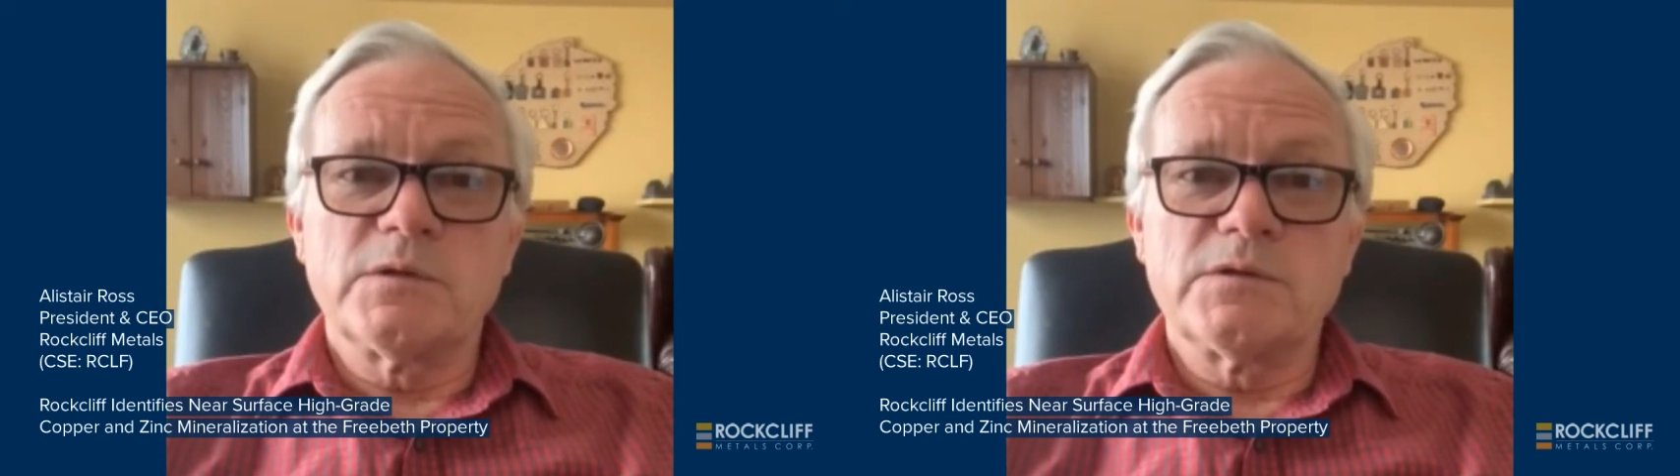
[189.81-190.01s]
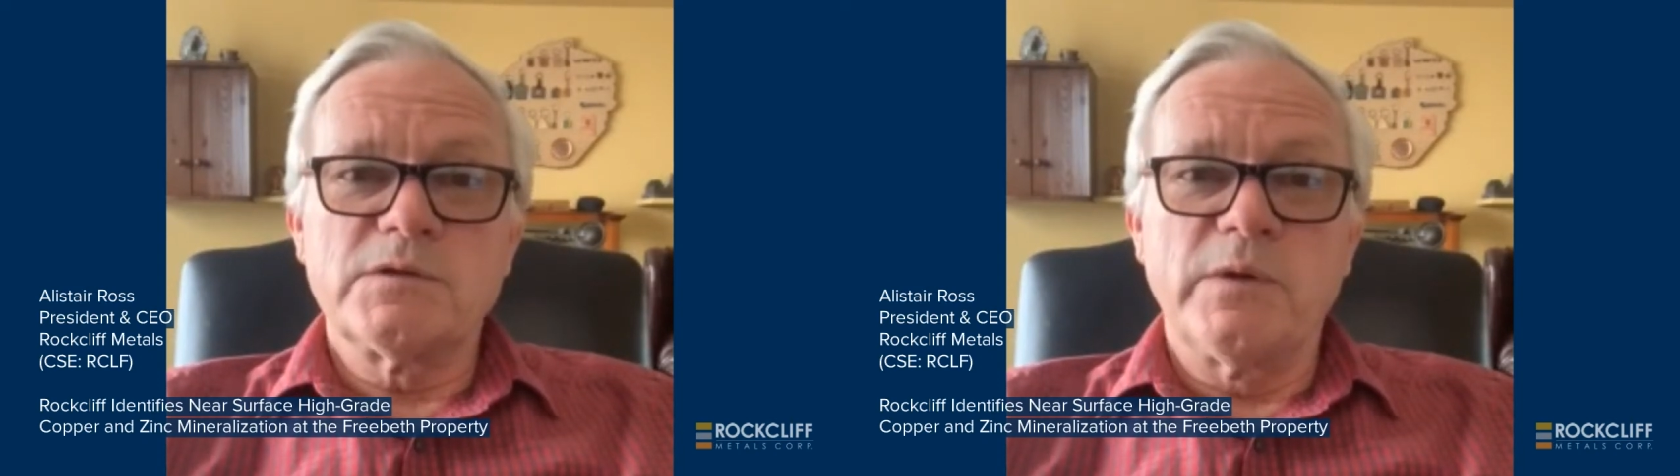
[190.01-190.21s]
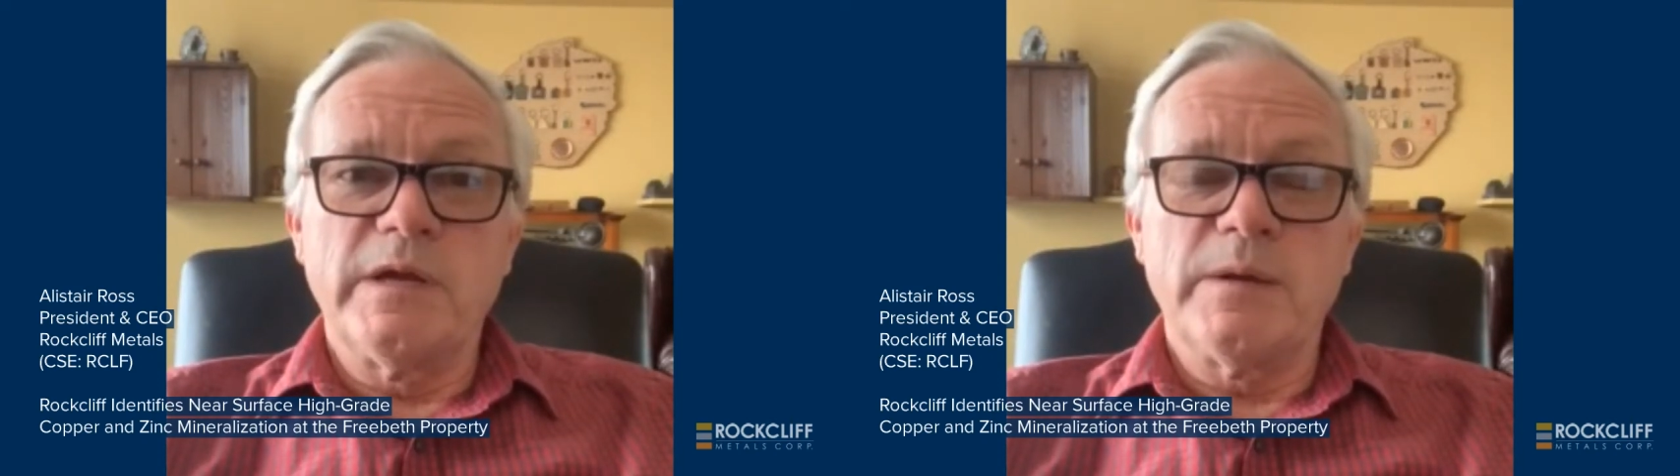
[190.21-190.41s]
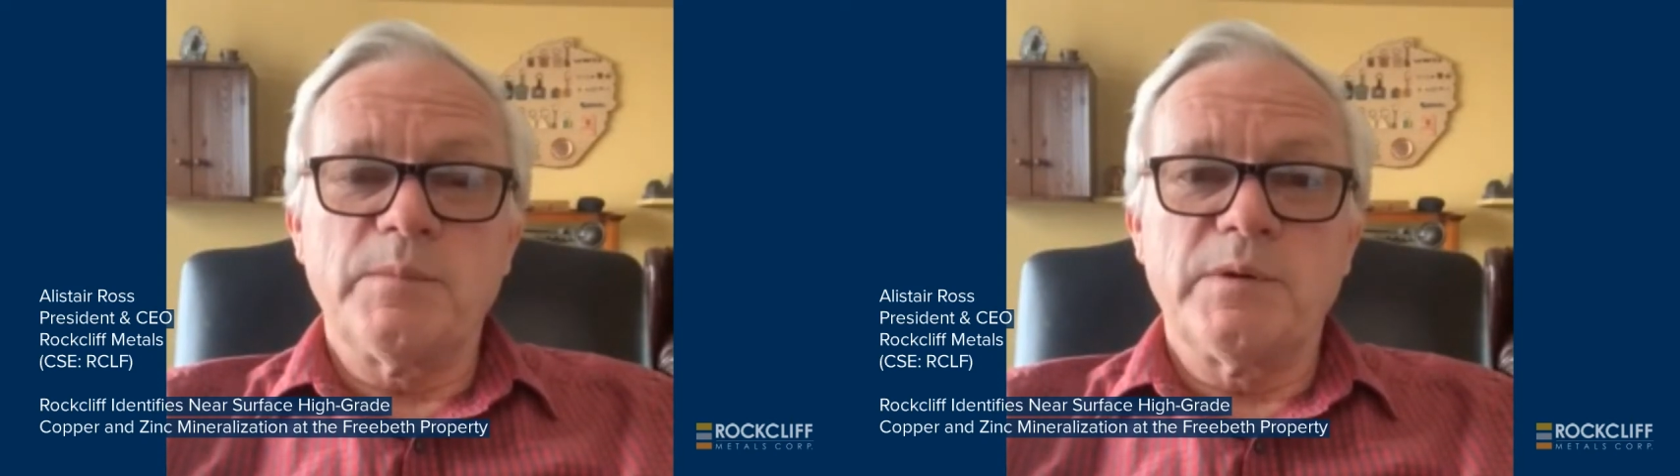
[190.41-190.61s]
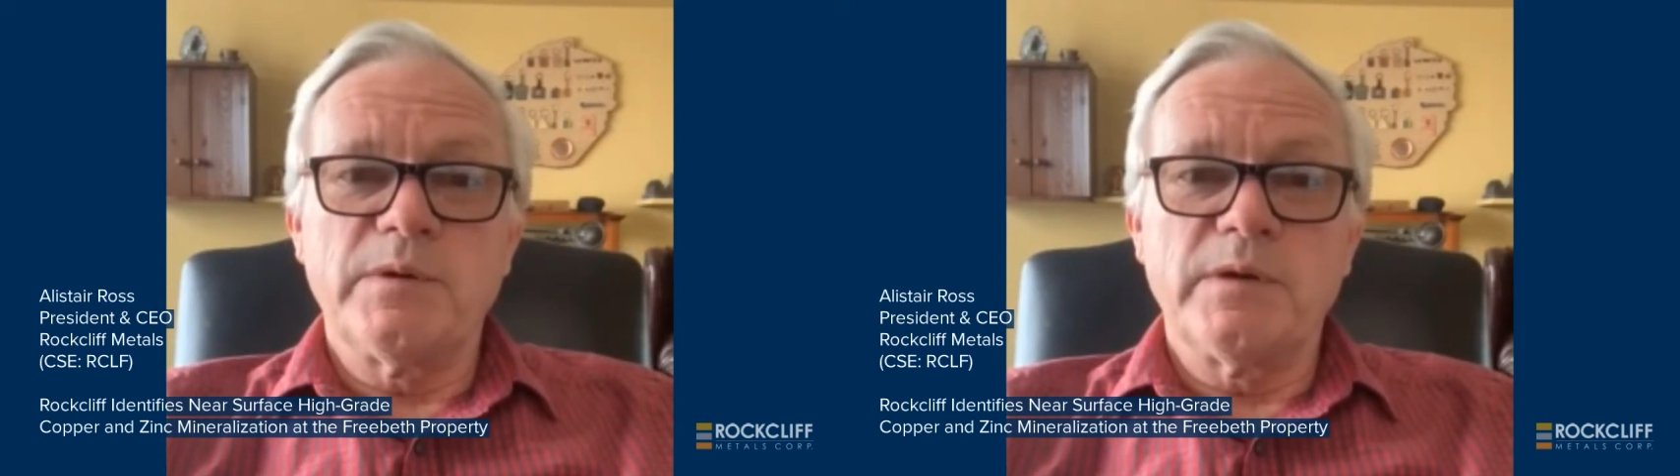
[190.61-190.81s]
showing
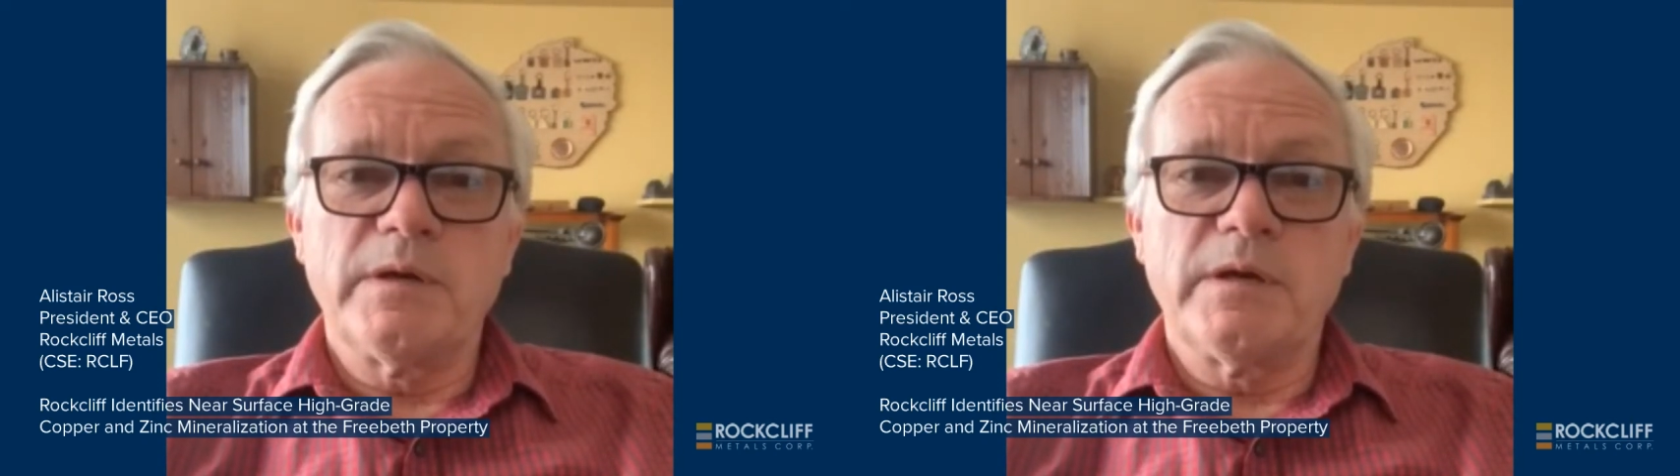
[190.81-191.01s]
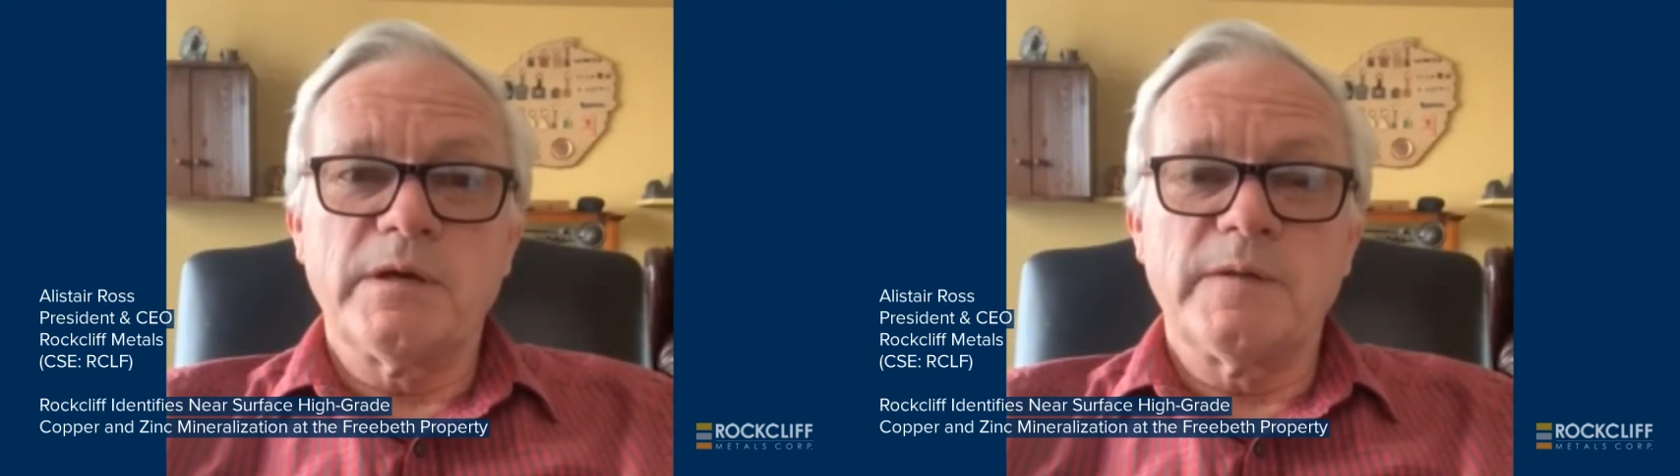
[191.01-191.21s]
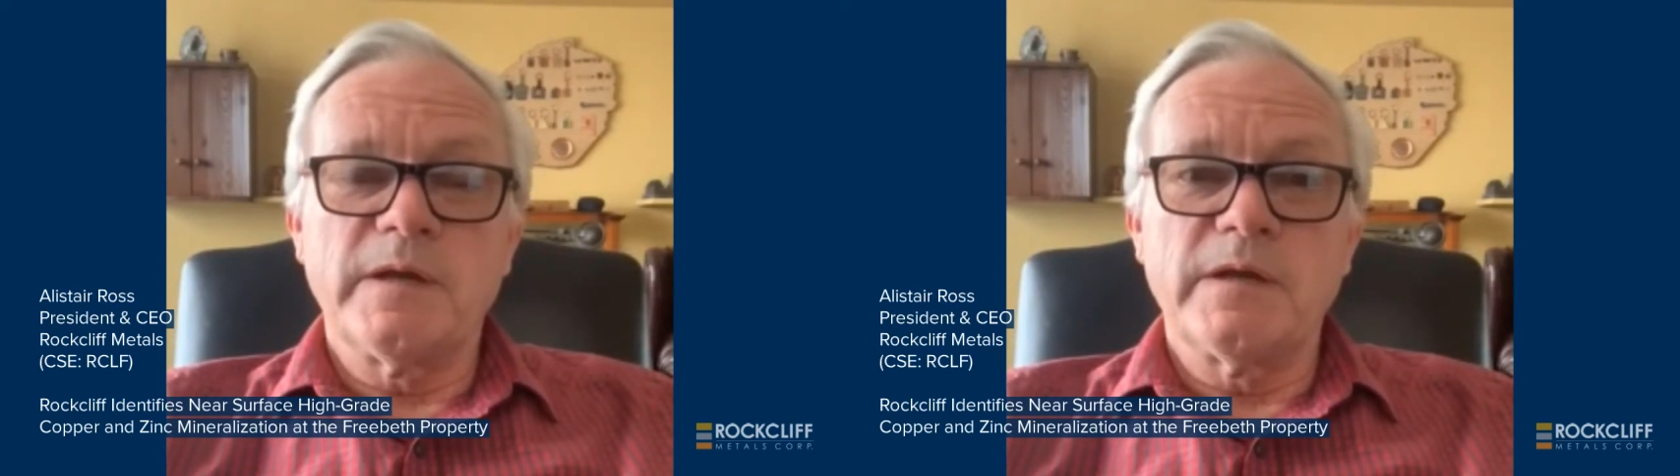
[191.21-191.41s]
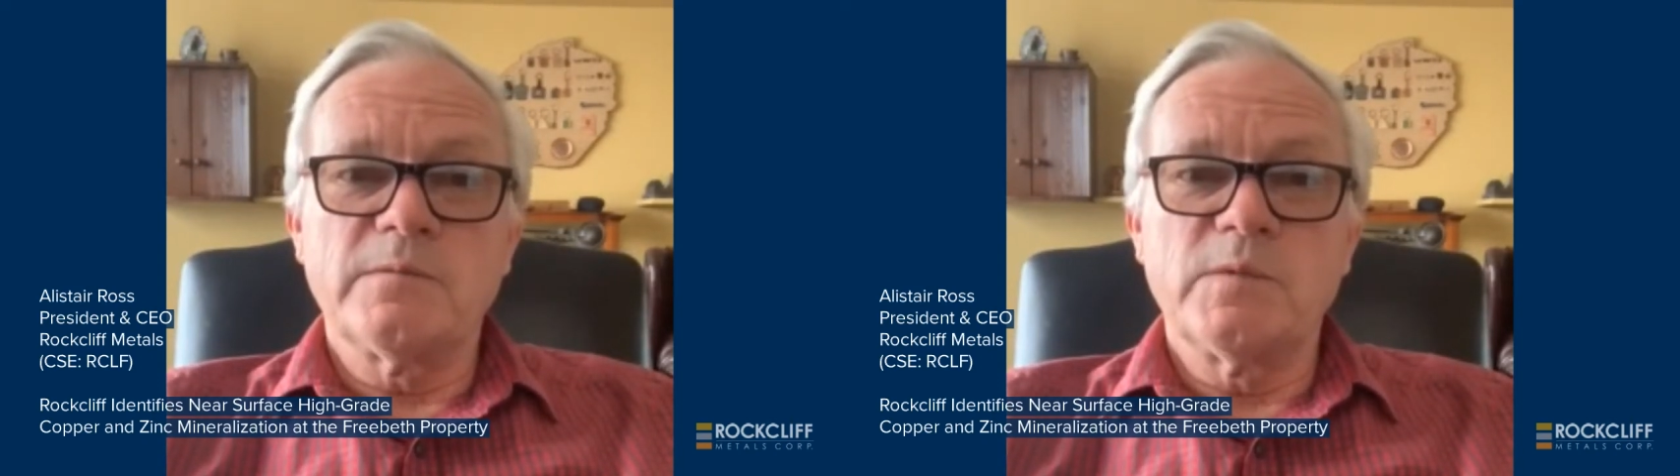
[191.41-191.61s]
up there.